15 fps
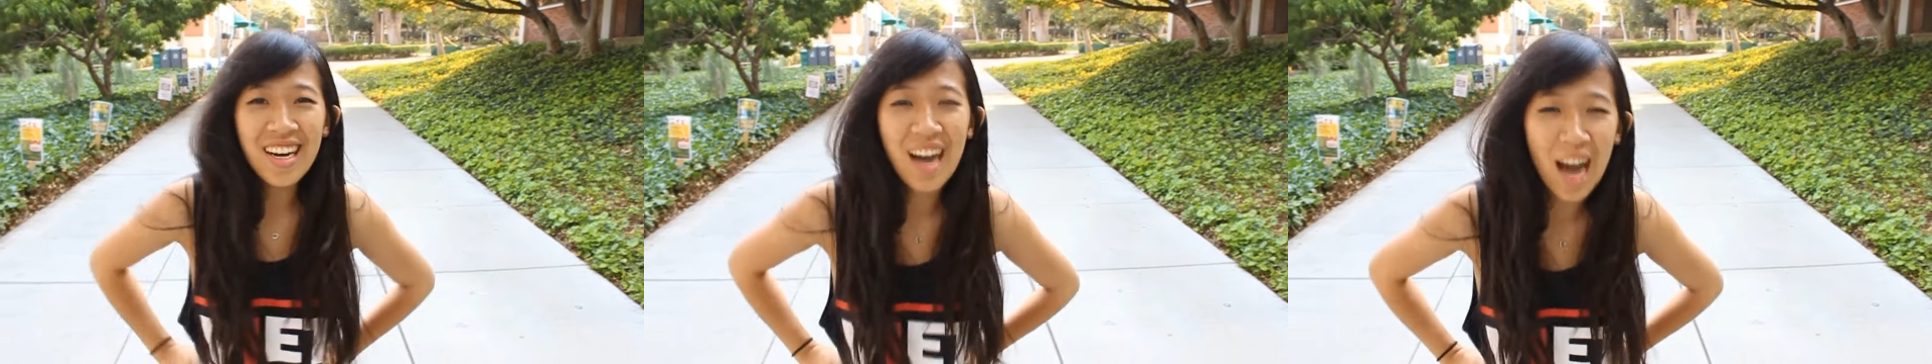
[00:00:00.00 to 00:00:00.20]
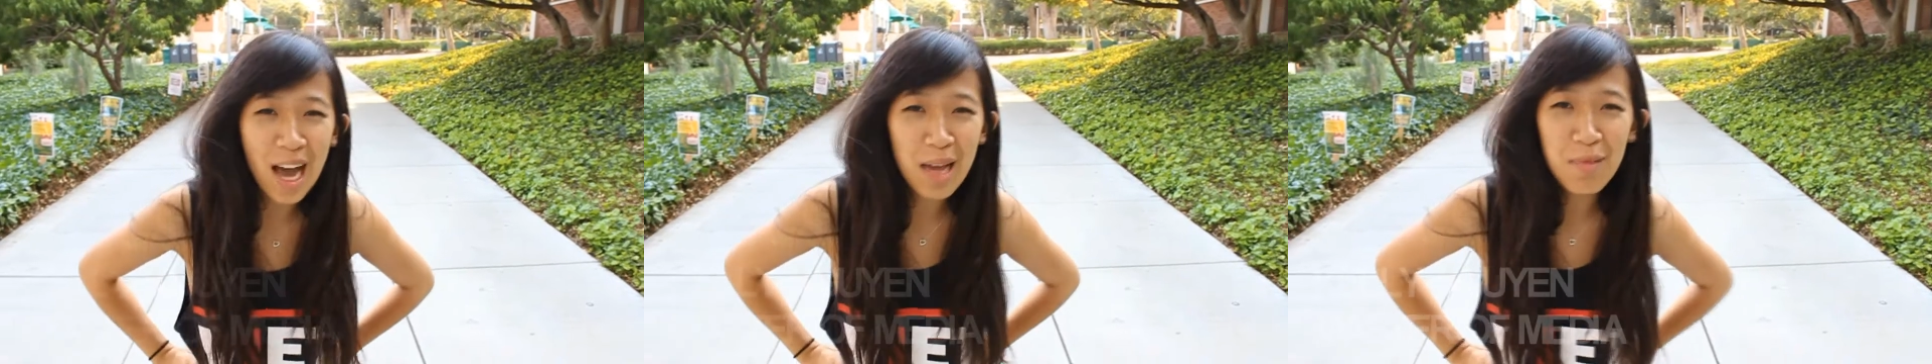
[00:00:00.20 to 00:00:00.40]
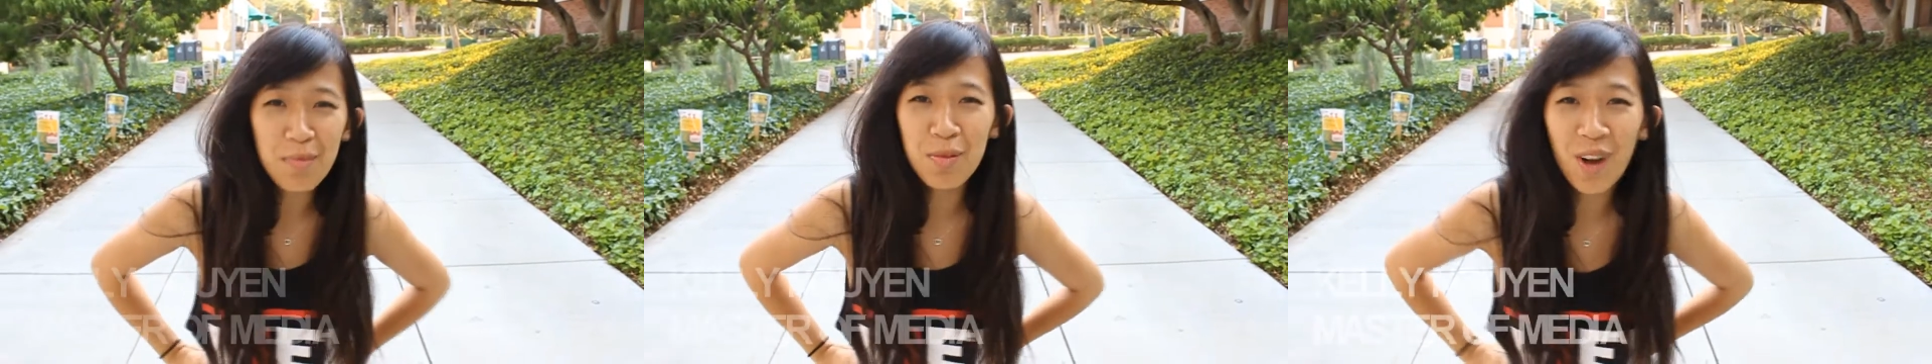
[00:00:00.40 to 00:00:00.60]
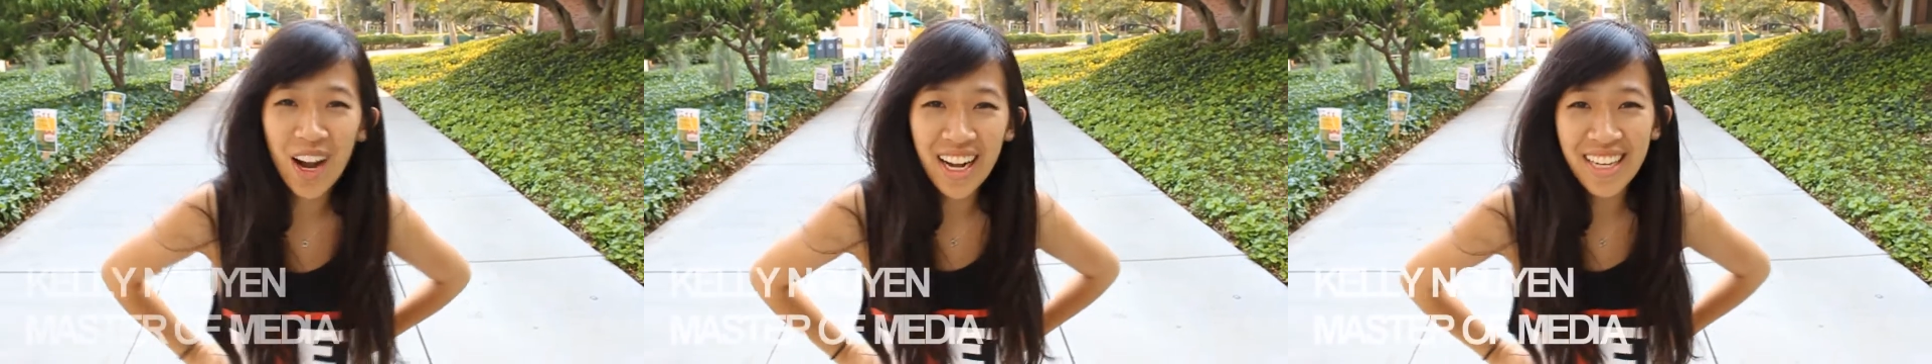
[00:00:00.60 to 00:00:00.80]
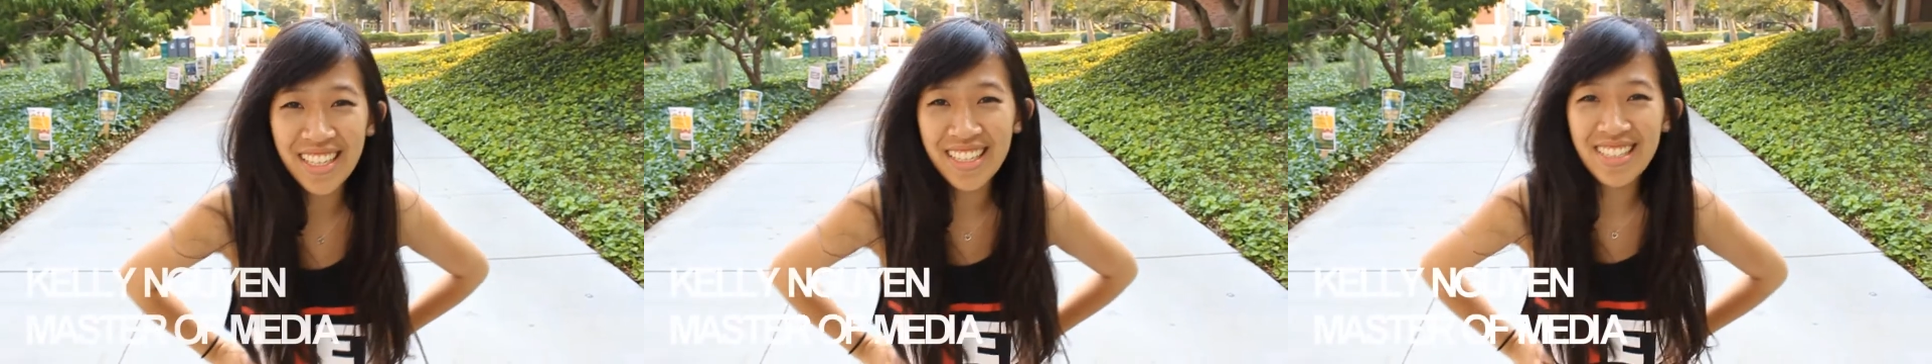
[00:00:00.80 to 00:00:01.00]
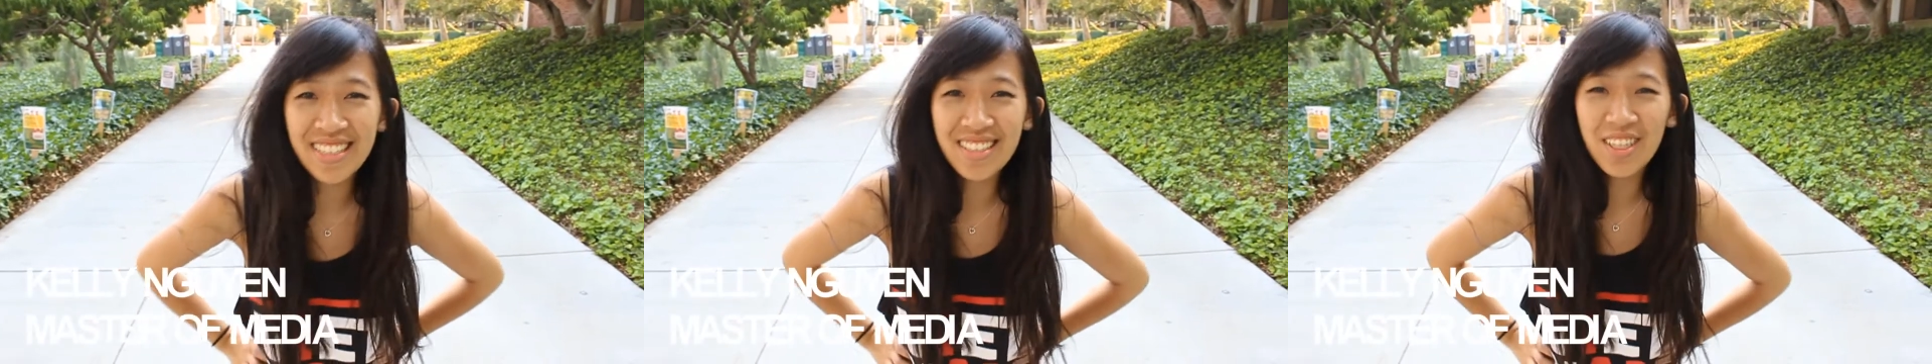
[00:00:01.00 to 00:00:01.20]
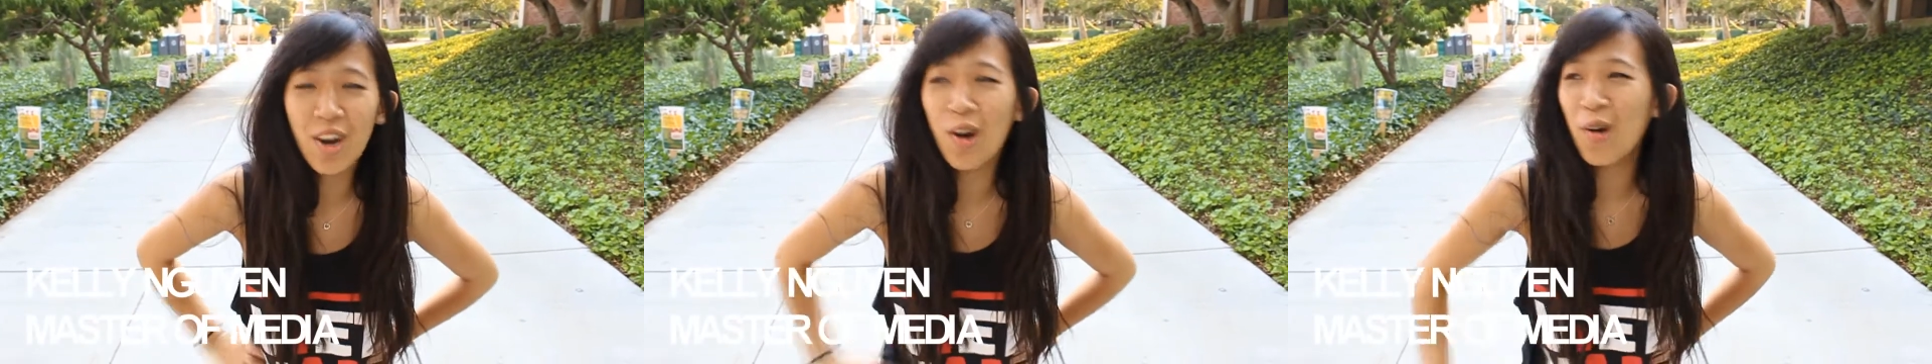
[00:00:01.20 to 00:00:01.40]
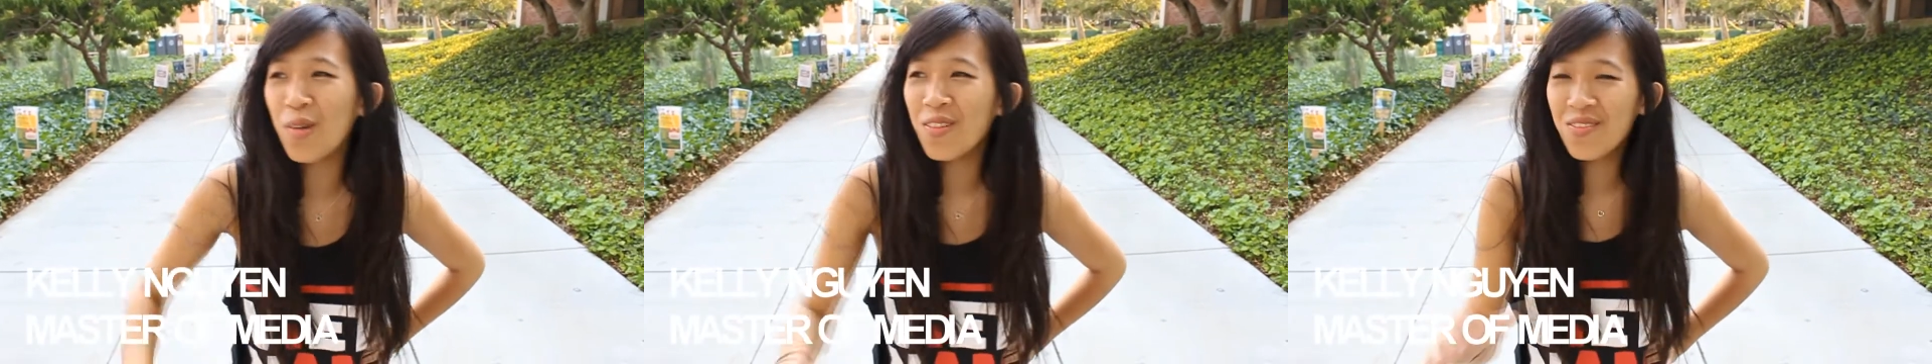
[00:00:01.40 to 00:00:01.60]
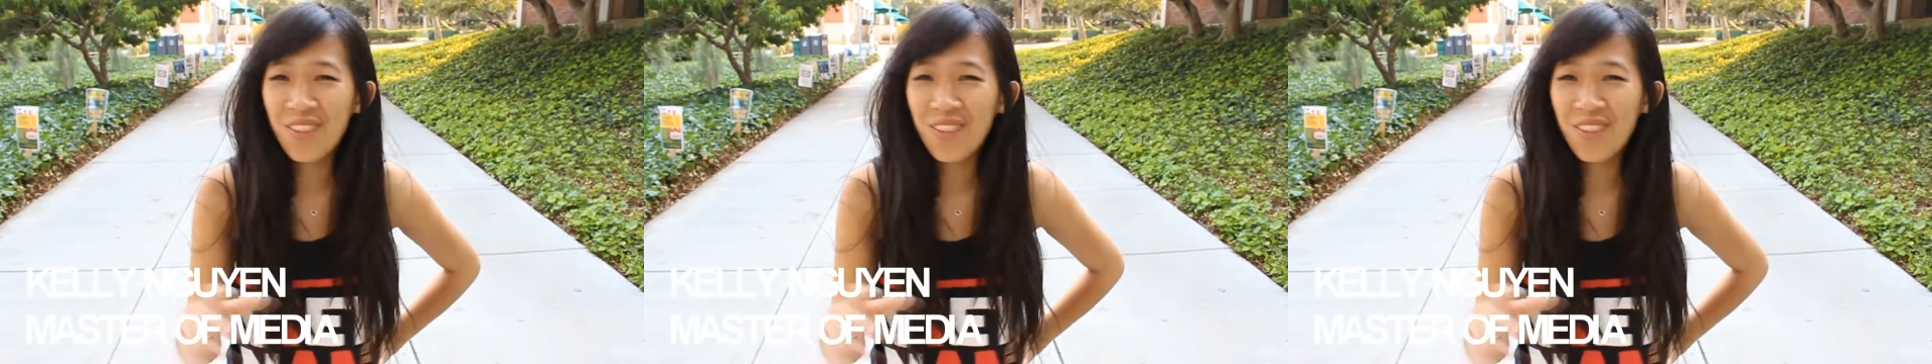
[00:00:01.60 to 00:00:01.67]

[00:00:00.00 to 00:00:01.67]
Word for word: Hi Brian. Oh,